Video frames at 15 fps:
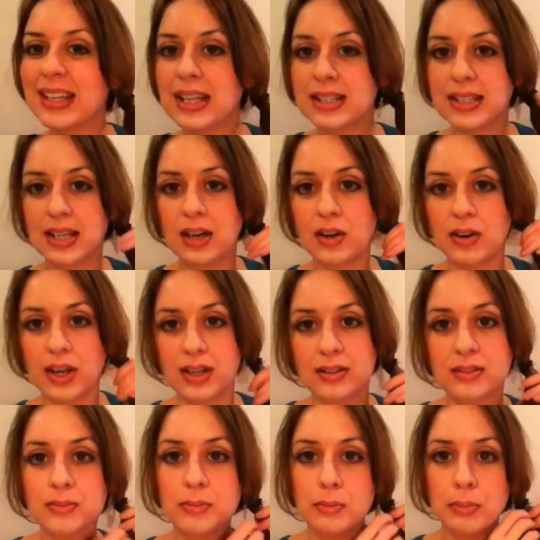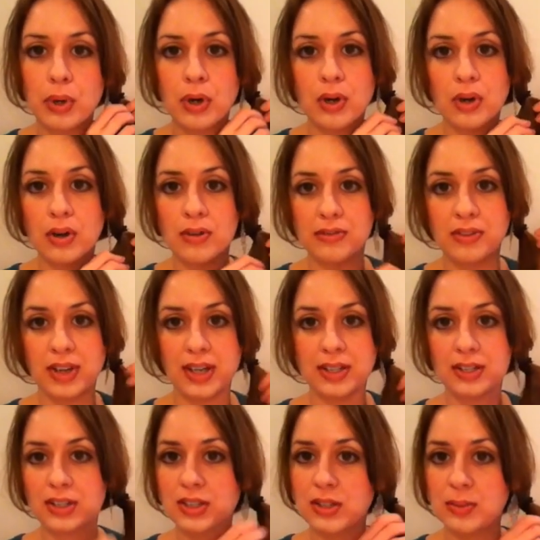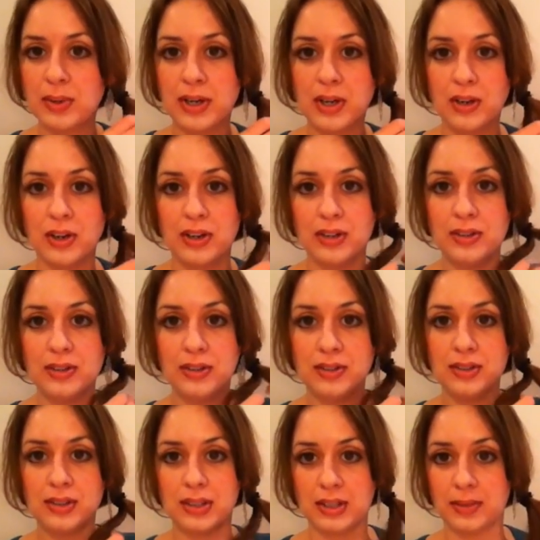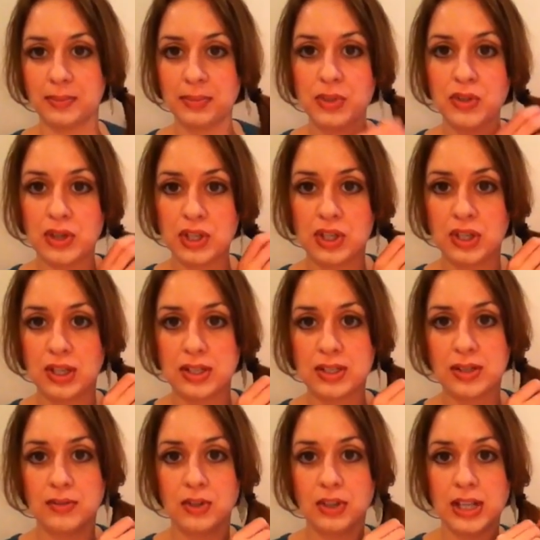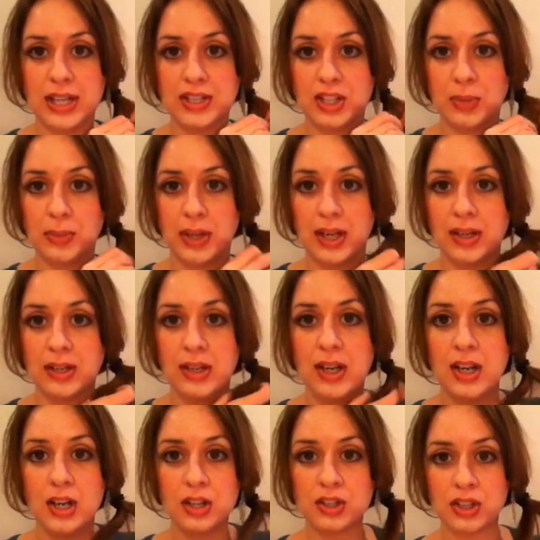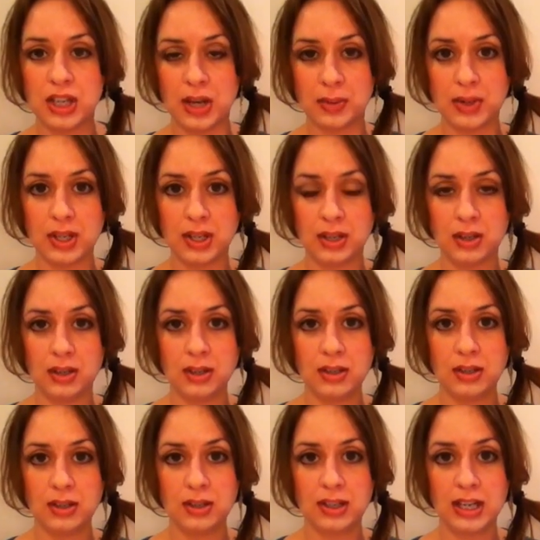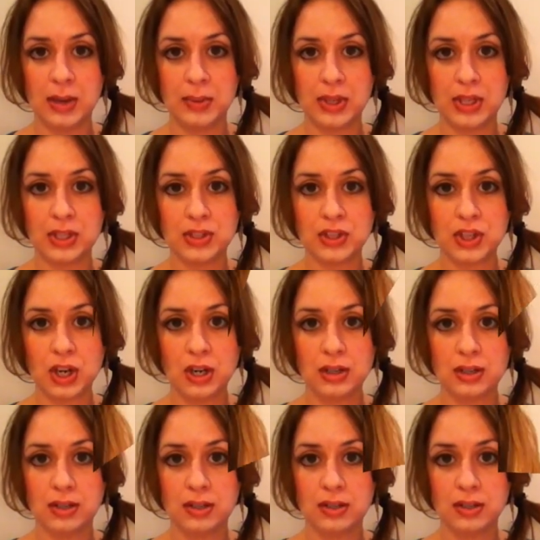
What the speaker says: That's it. Okay. Perfect. Depending on the stretchiness of your elastic band. So now we can start.